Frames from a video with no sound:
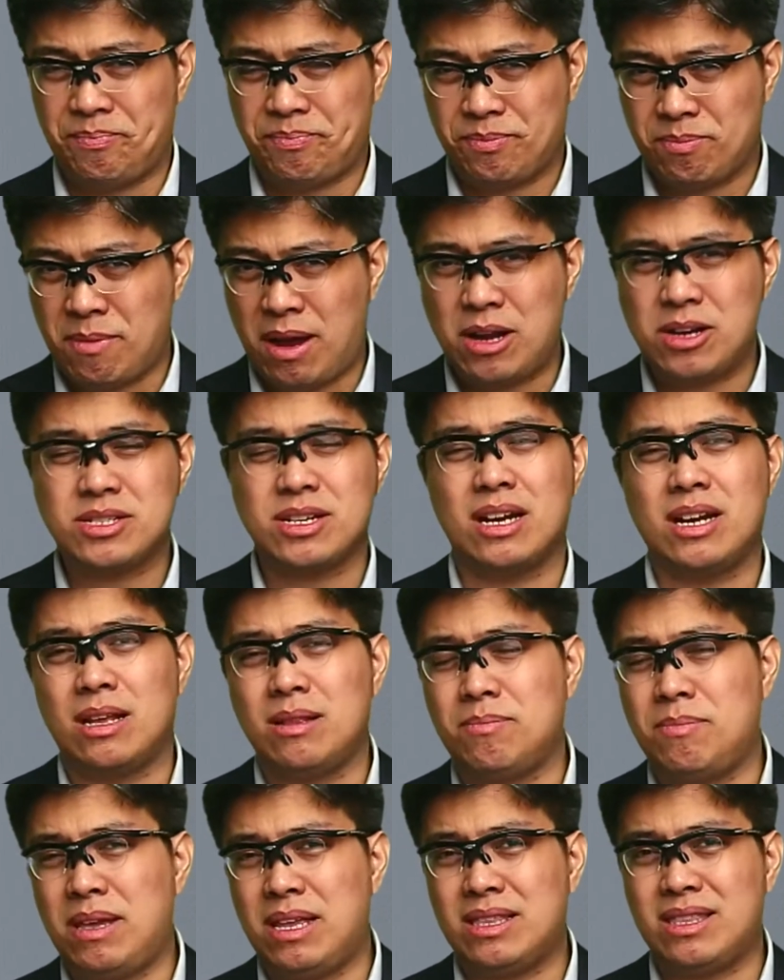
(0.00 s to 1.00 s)
minors are
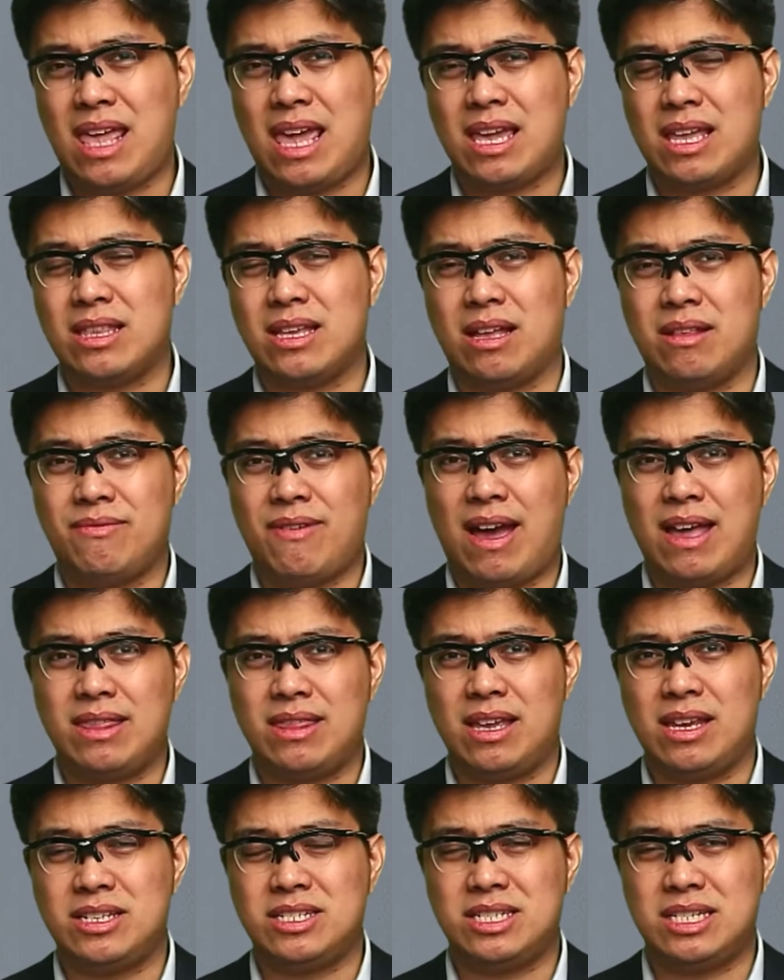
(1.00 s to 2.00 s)
not being taken
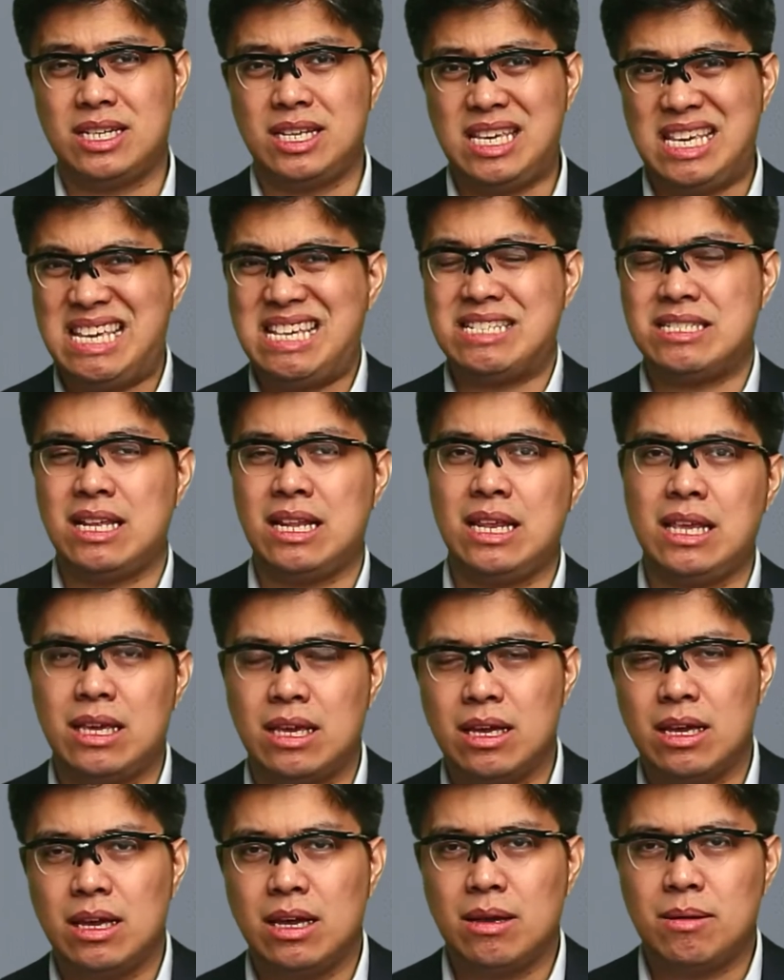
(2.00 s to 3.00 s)
advantage easily.
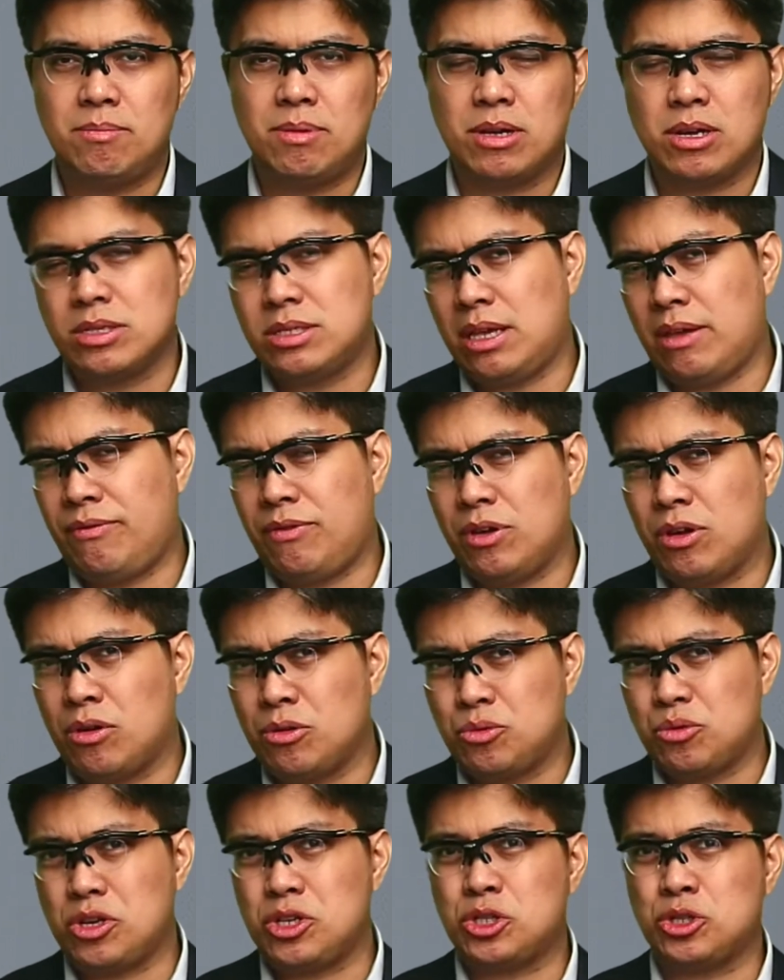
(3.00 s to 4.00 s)
Because if you go
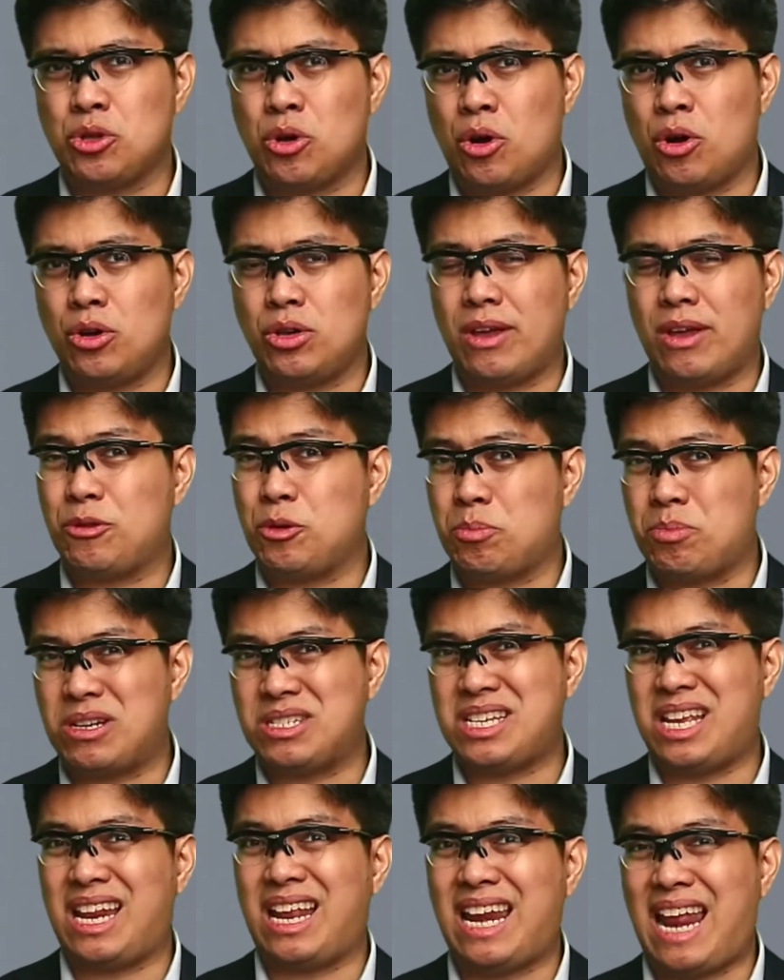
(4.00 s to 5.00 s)
to a store, you have to
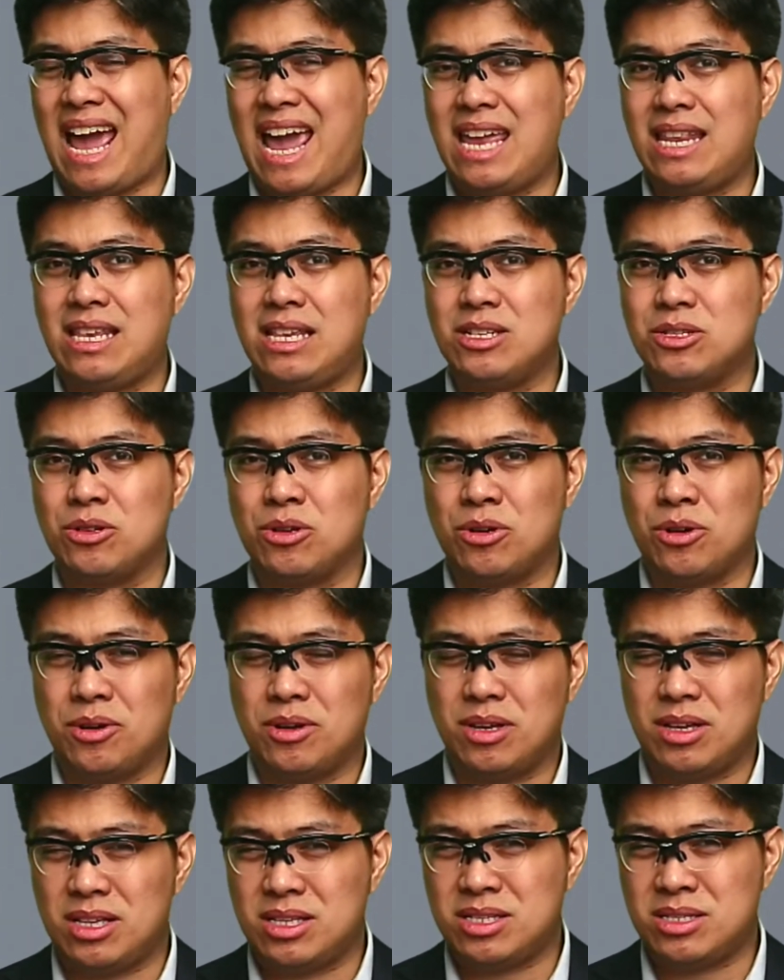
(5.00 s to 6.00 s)
present an ID, so
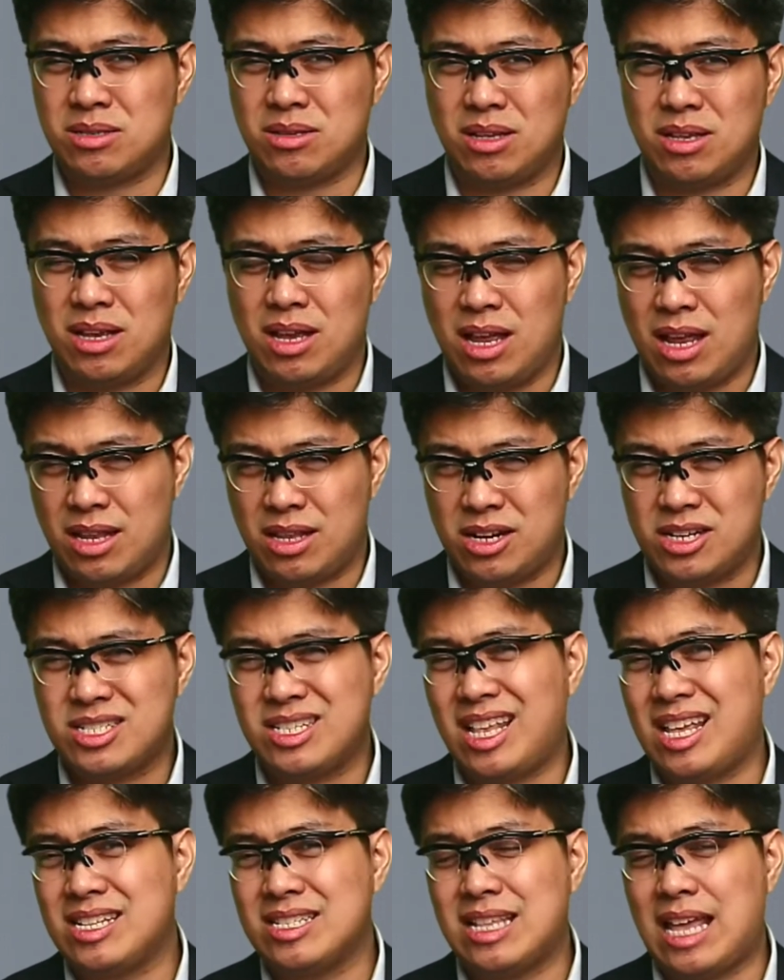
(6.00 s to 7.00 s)
there's
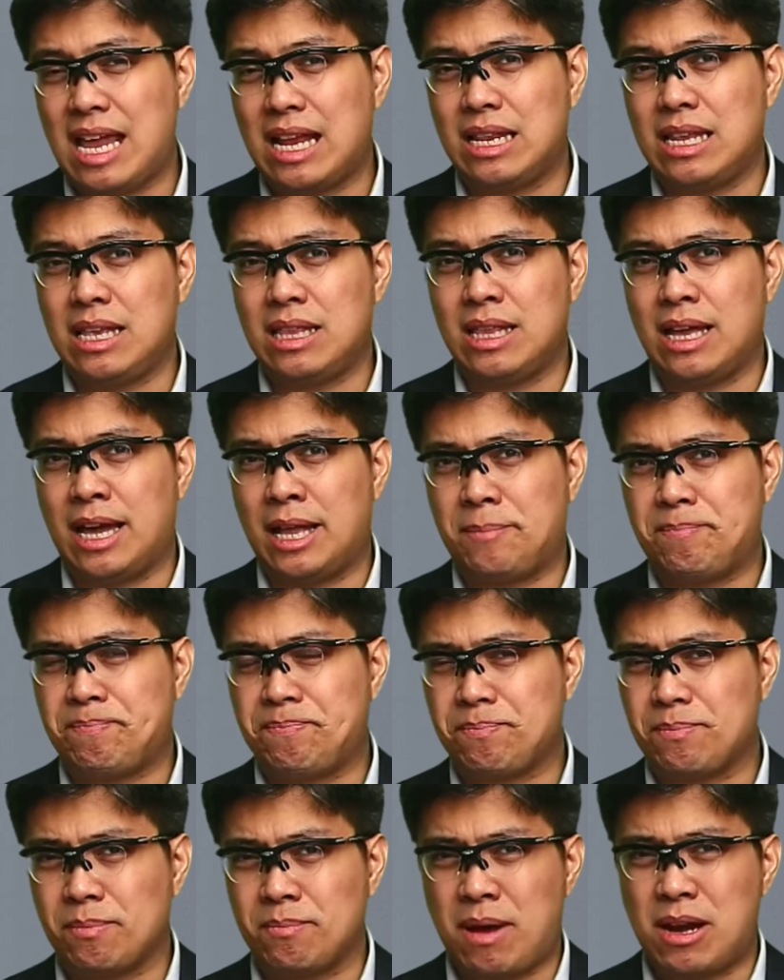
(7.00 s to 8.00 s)
less likely that
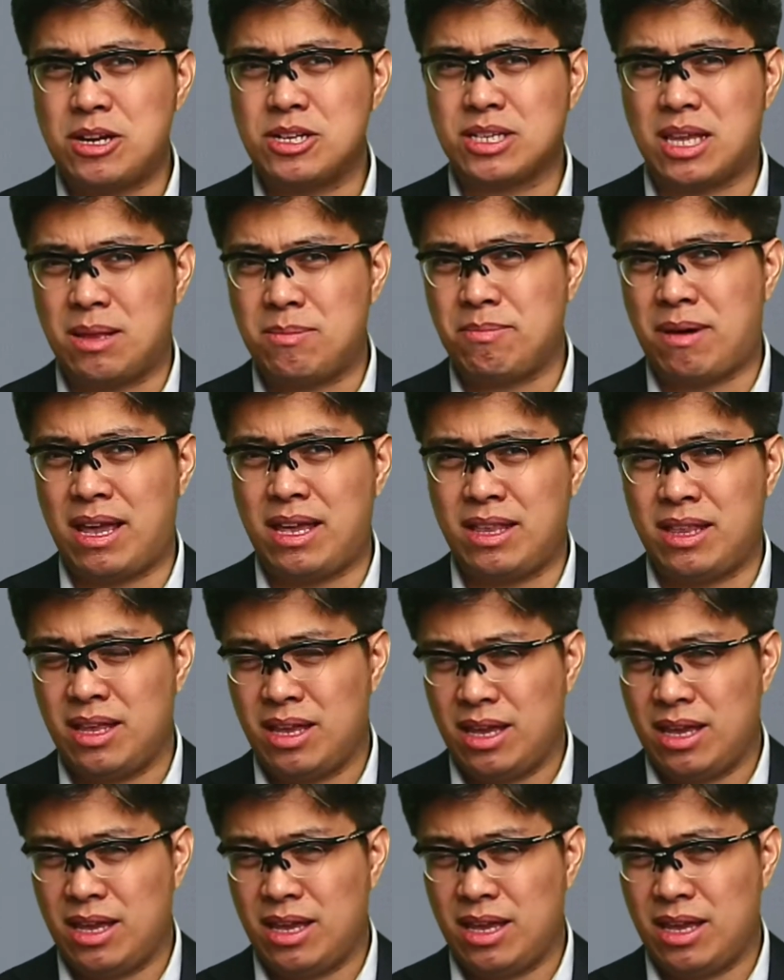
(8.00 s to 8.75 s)
minors can buy